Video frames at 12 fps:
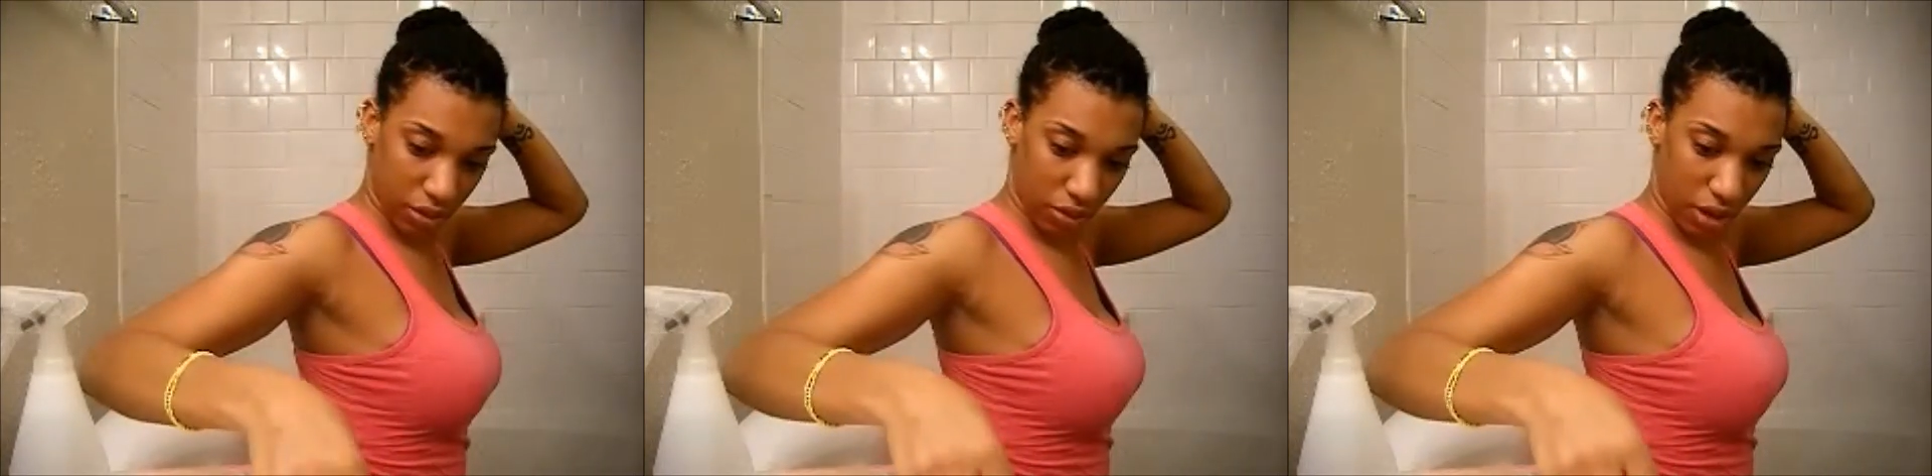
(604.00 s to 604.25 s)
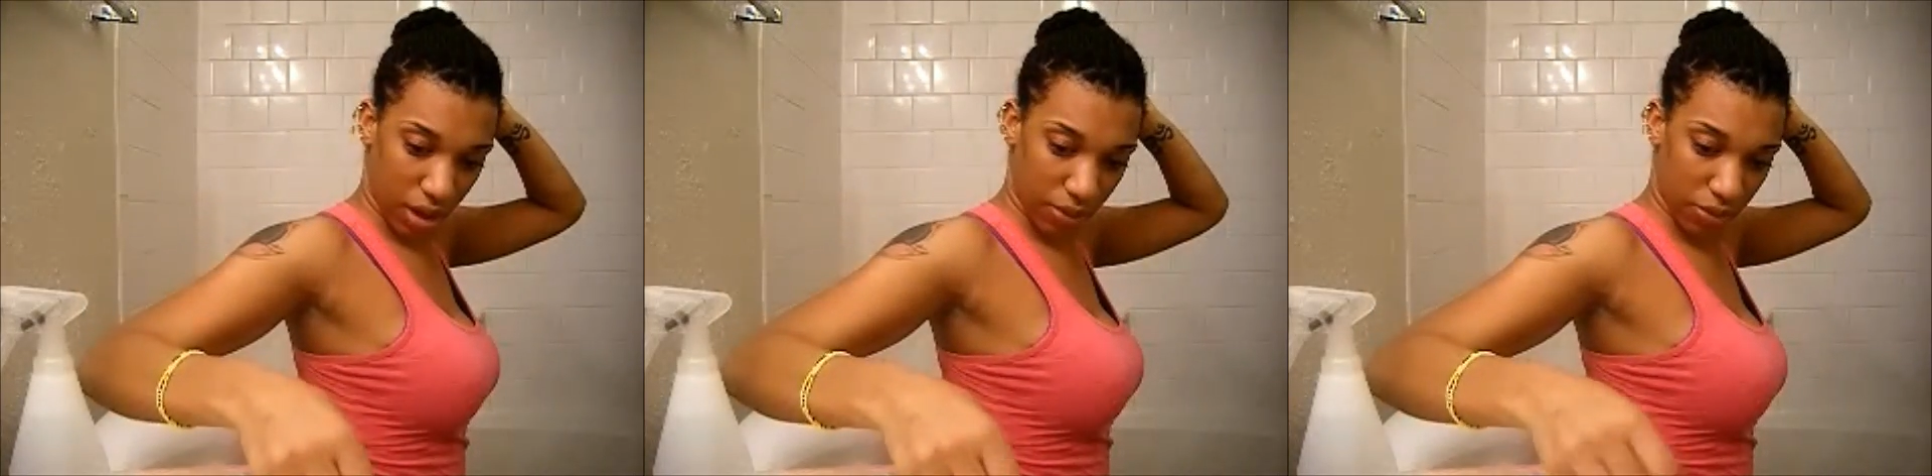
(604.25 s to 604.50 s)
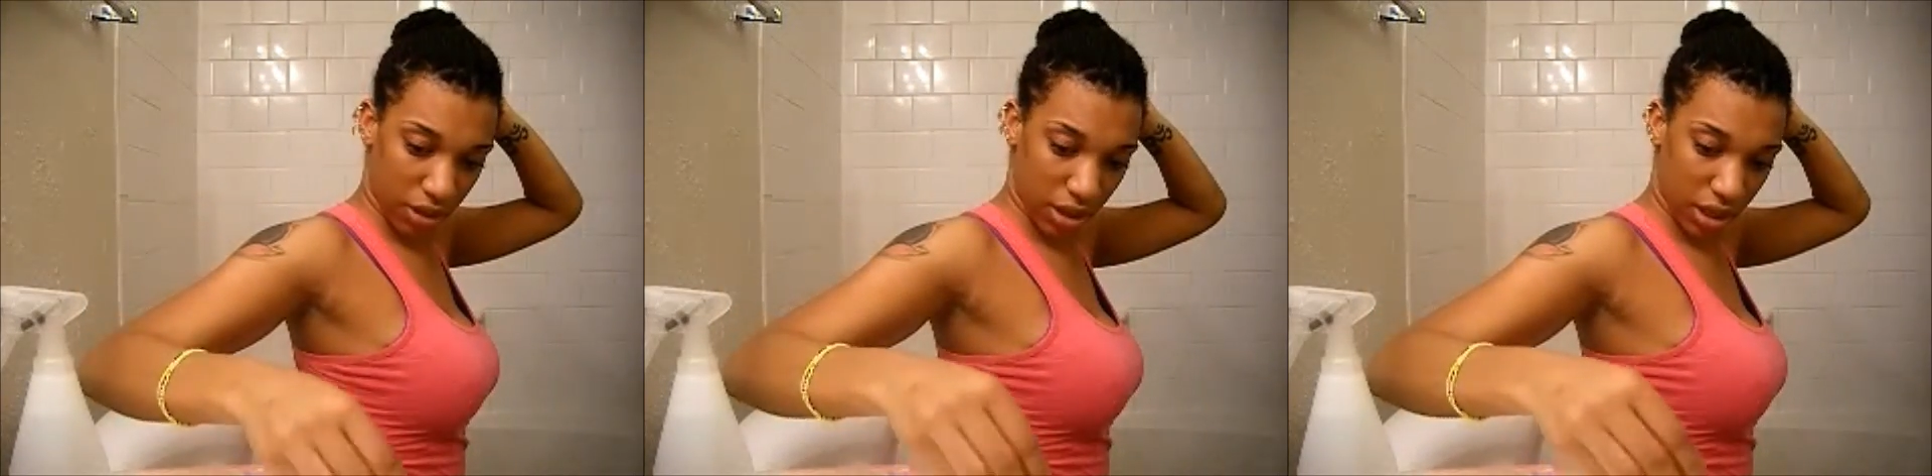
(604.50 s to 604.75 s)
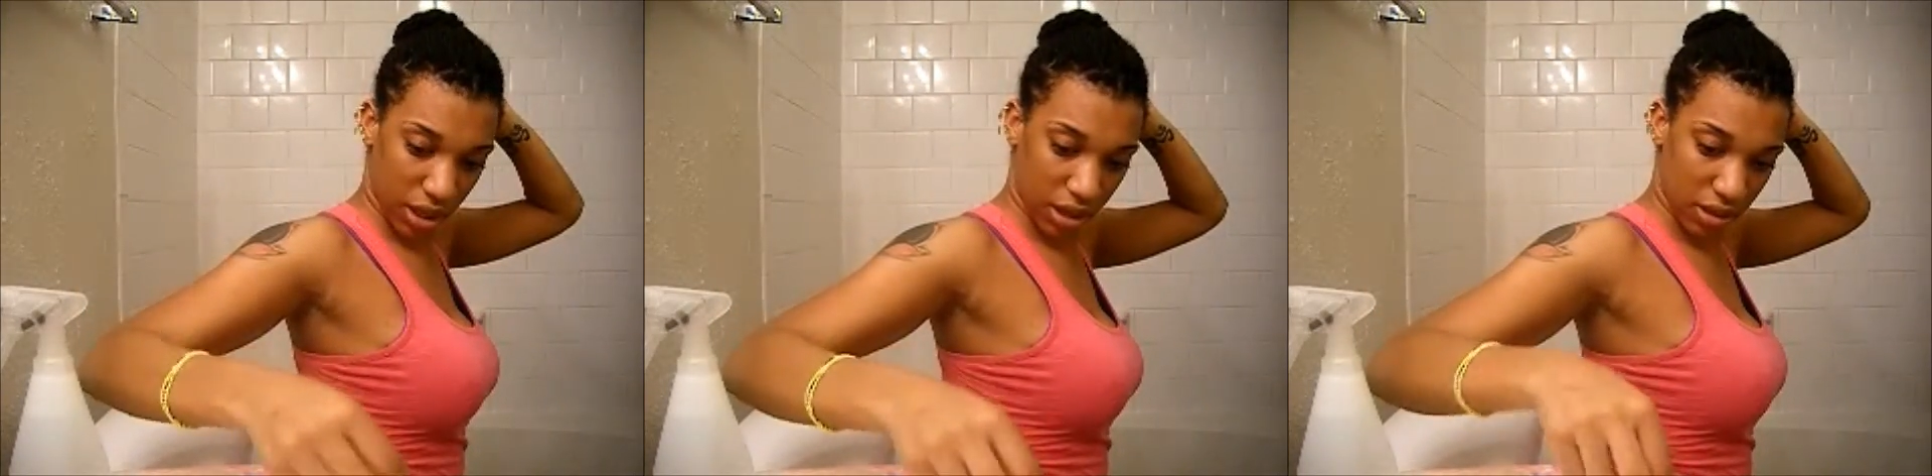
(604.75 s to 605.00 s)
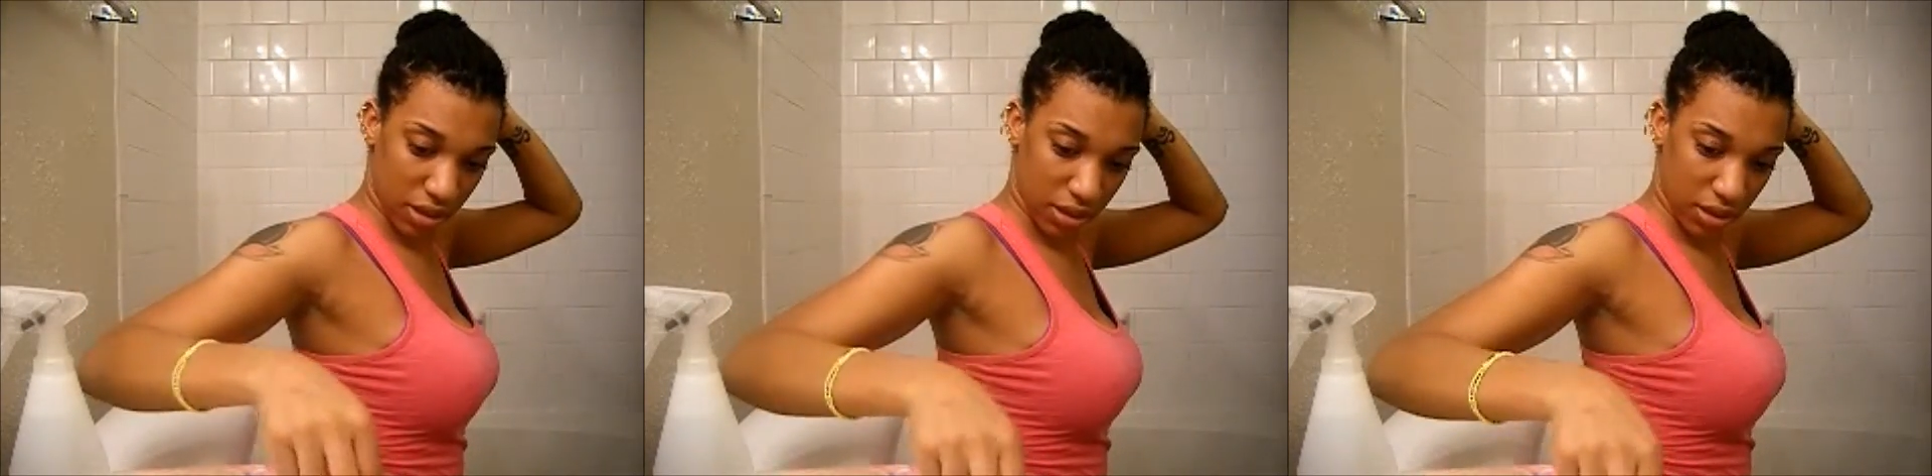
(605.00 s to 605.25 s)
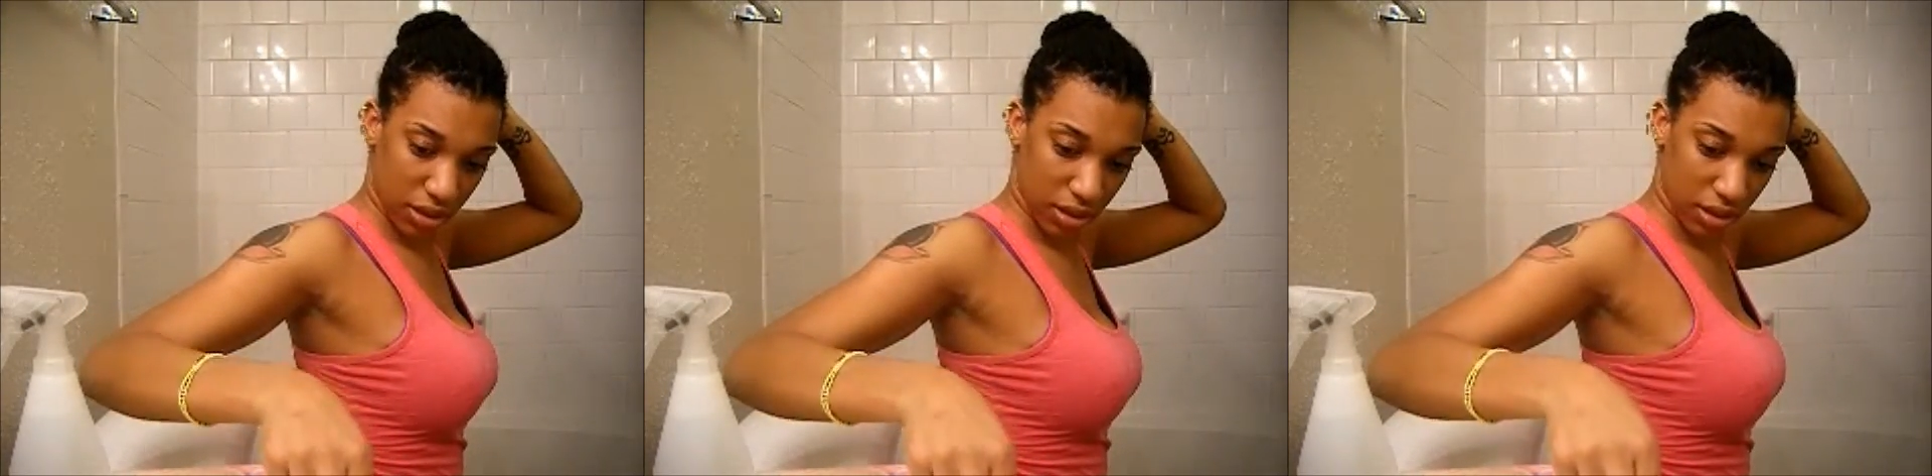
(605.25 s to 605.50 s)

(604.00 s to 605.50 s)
Grab one of these.